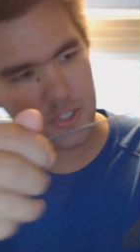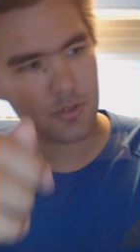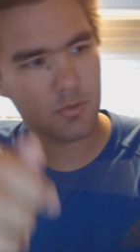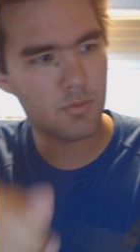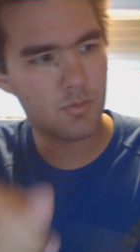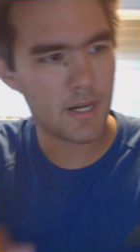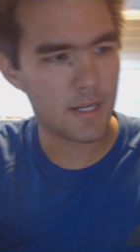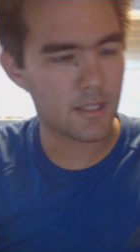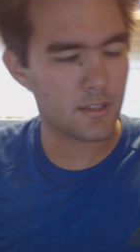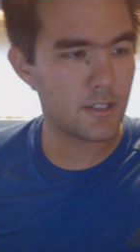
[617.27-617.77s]

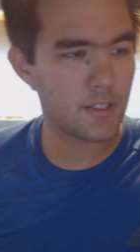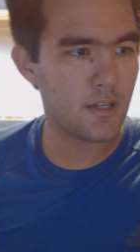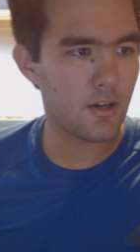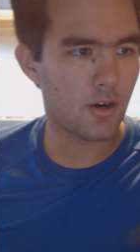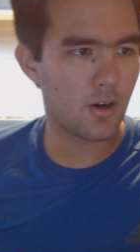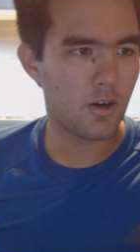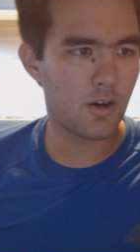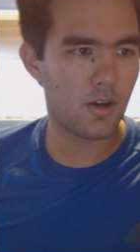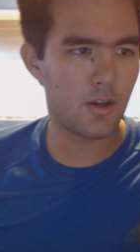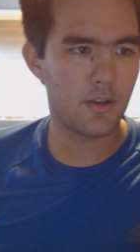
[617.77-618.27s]
directly
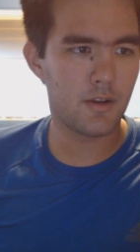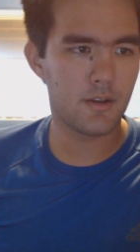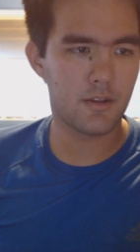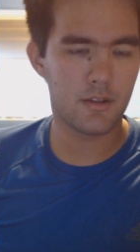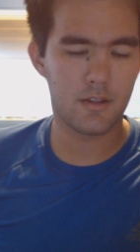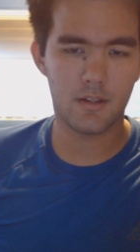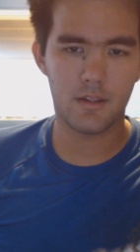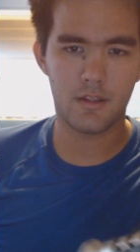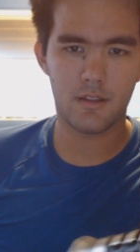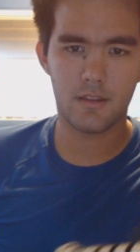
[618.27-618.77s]
on
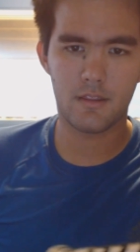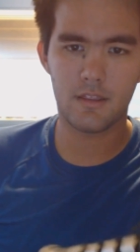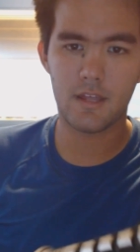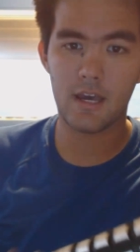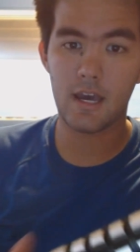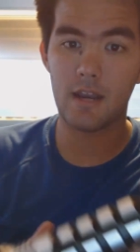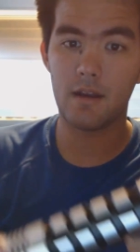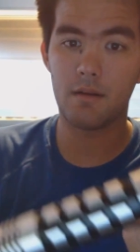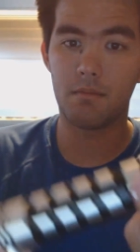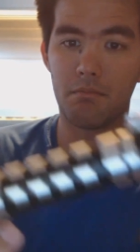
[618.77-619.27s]

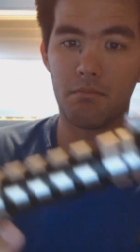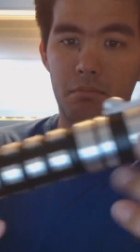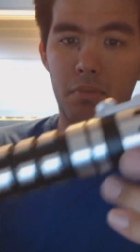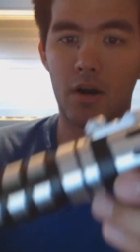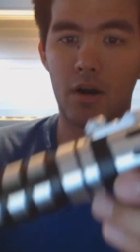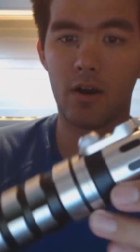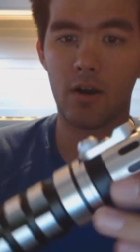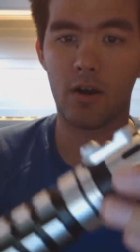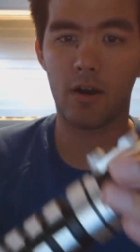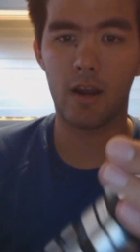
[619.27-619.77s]
that
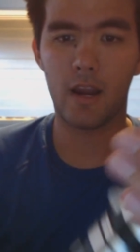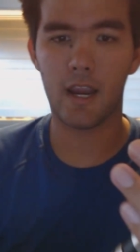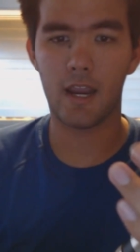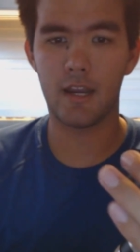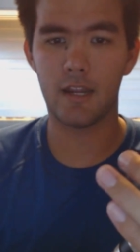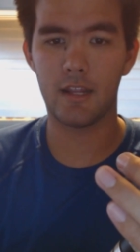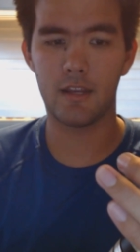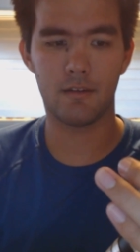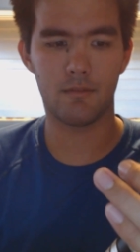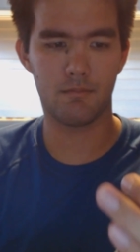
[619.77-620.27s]
bar
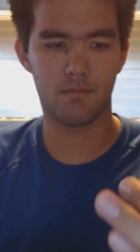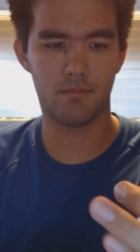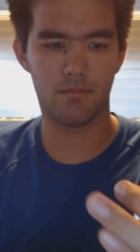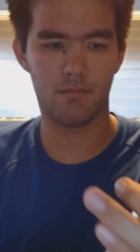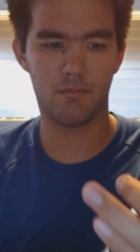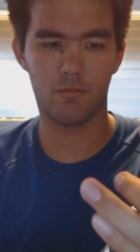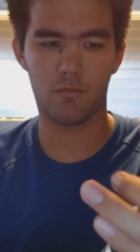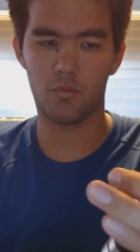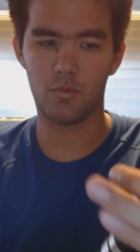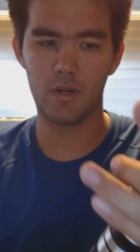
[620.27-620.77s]
and it
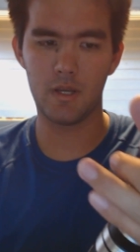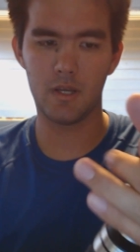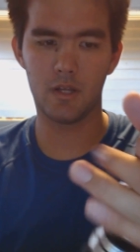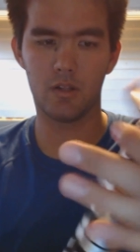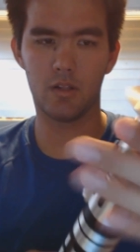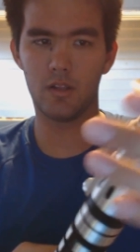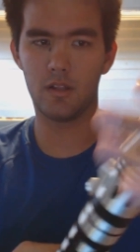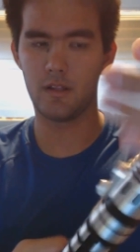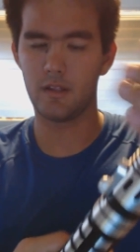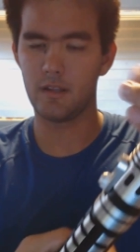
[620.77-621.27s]

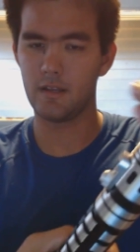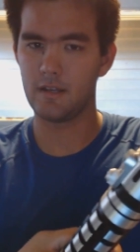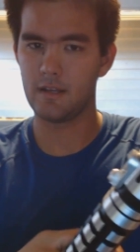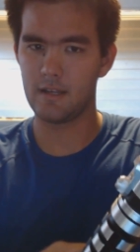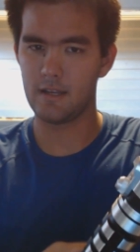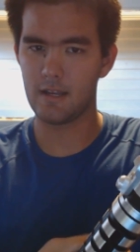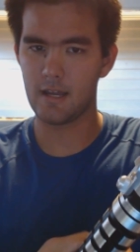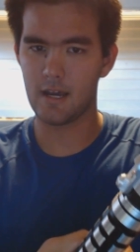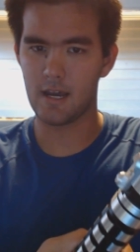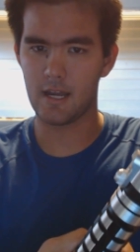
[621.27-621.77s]
will
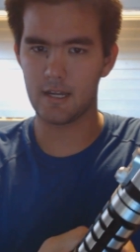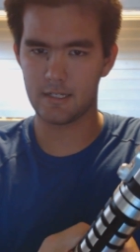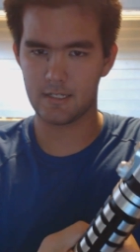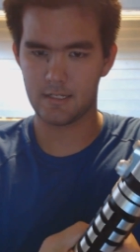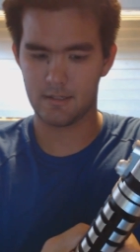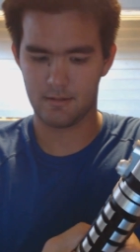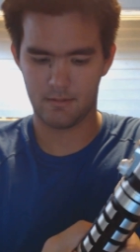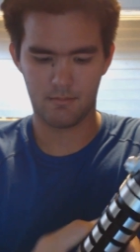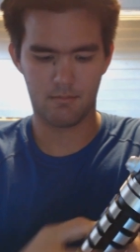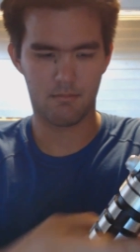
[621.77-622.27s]
not
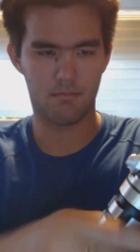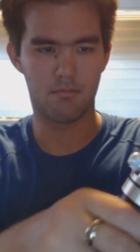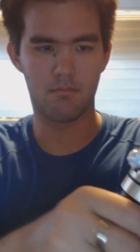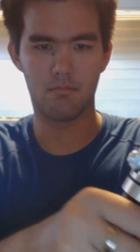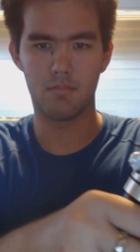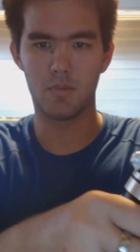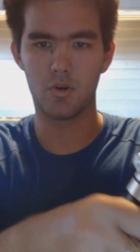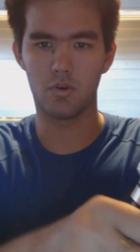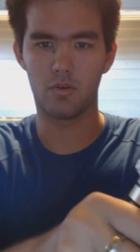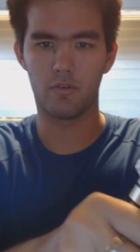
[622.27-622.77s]

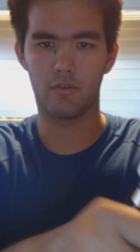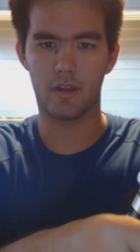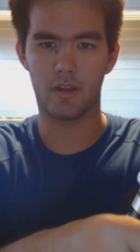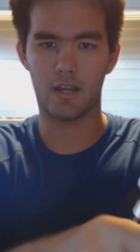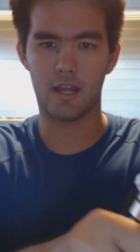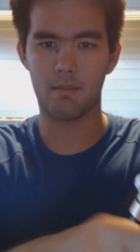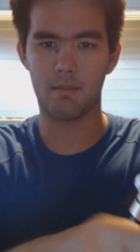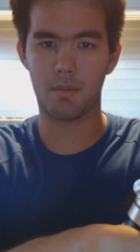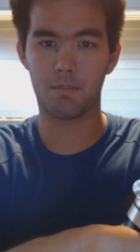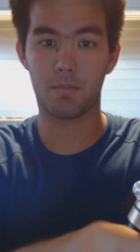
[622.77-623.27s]
move.
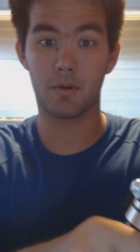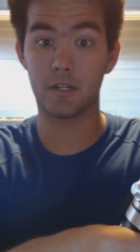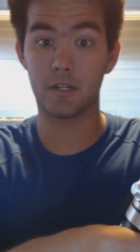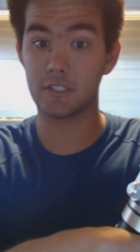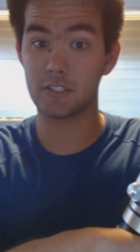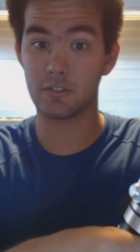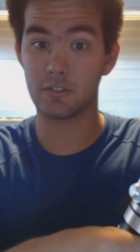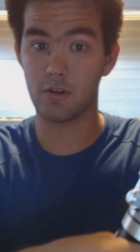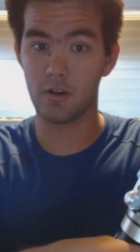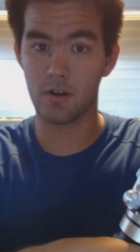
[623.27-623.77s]
And I'm a pretty
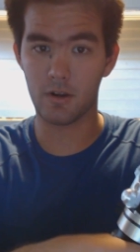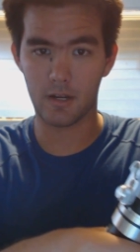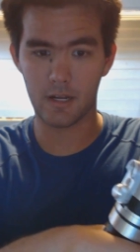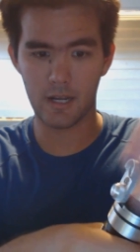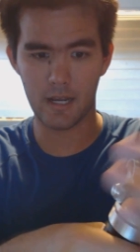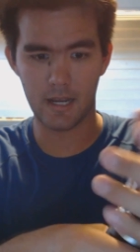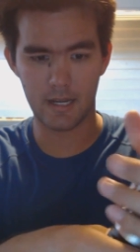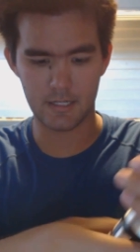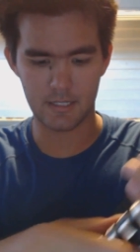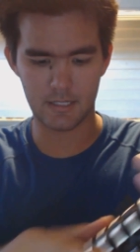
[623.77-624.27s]
strong
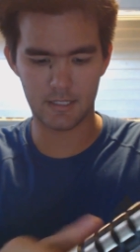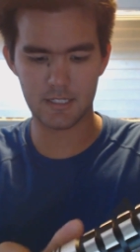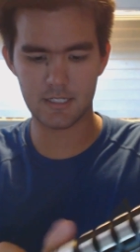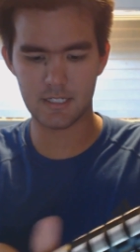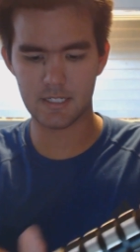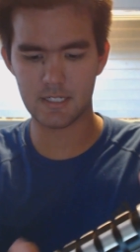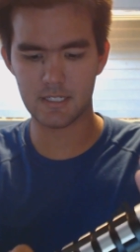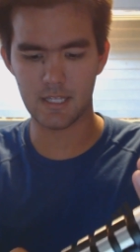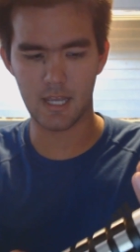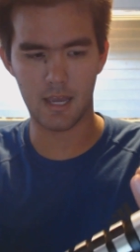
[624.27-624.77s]
guy, and
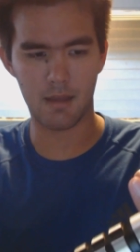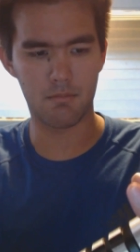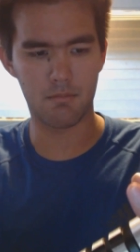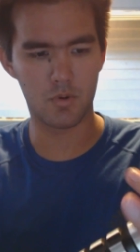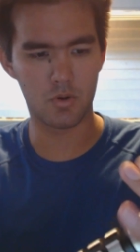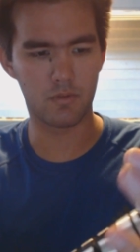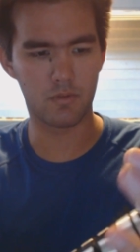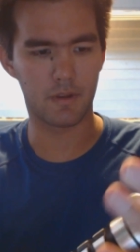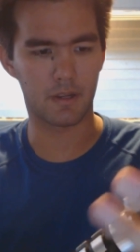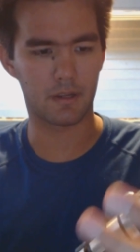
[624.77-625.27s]
this is not
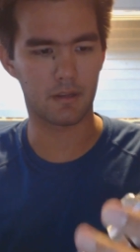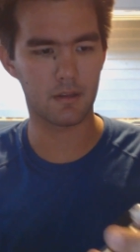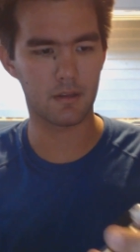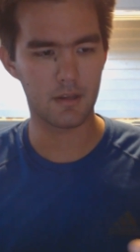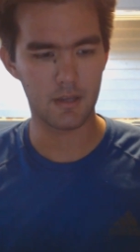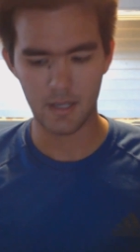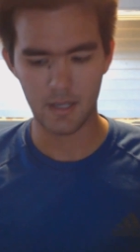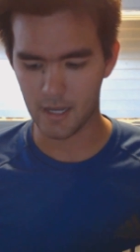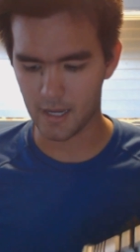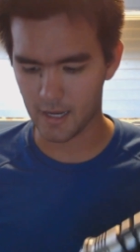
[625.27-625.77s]
moving
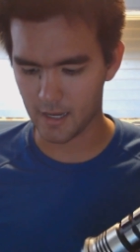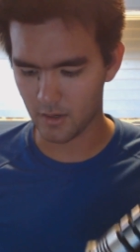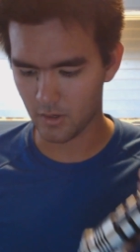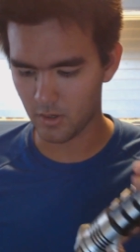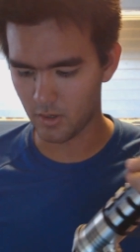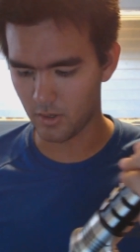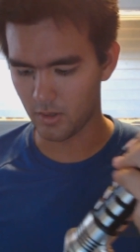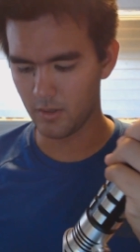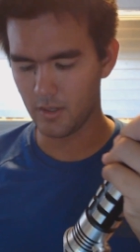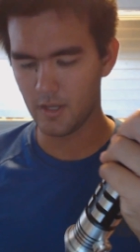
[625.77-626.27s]
at
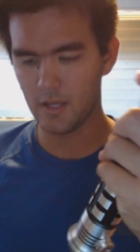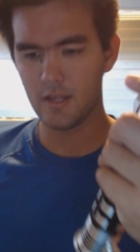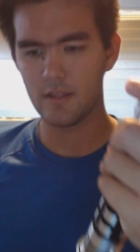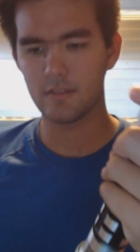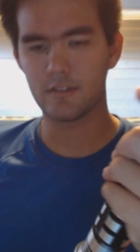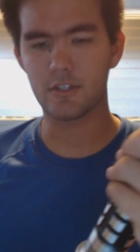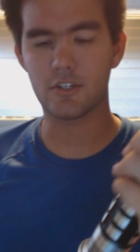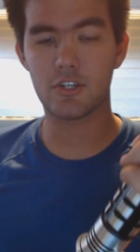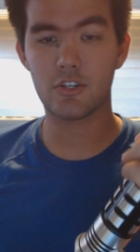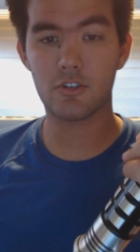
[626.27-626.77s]
all.
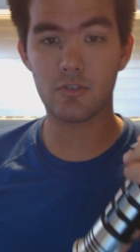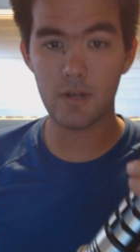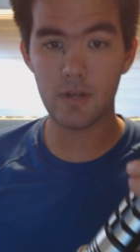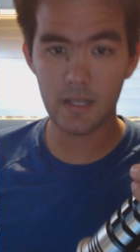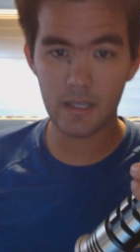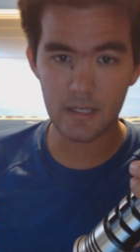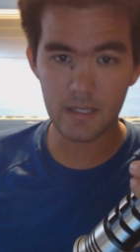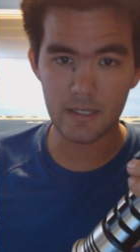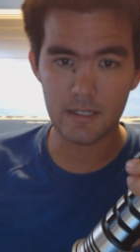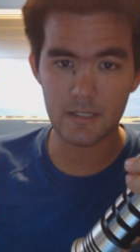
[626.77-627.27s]
The
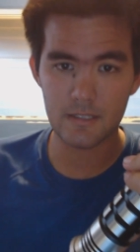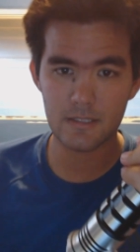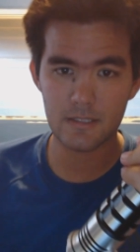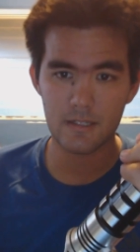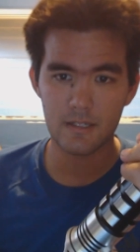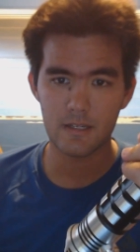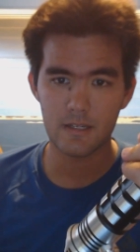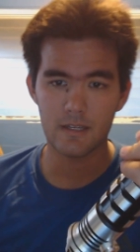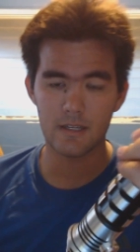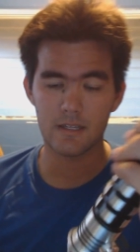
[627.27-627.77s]
trick is
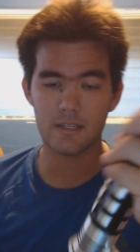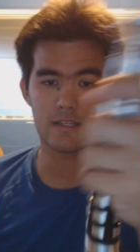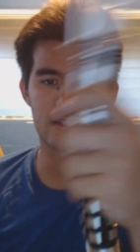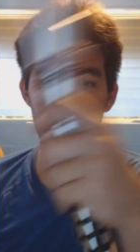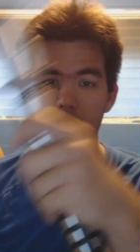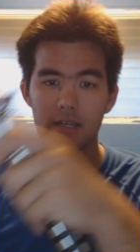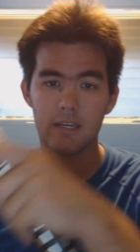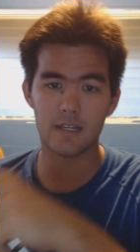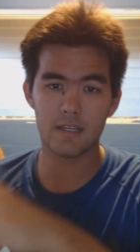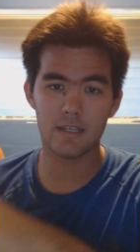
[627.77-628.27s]

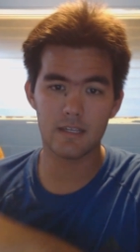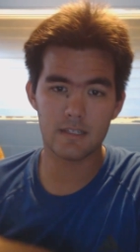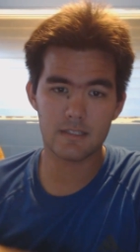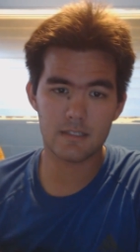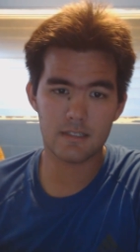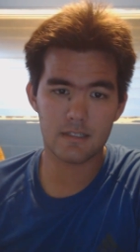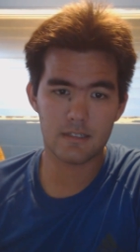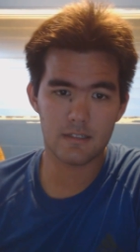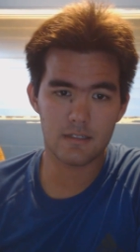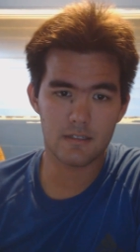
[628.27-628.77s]
getting it,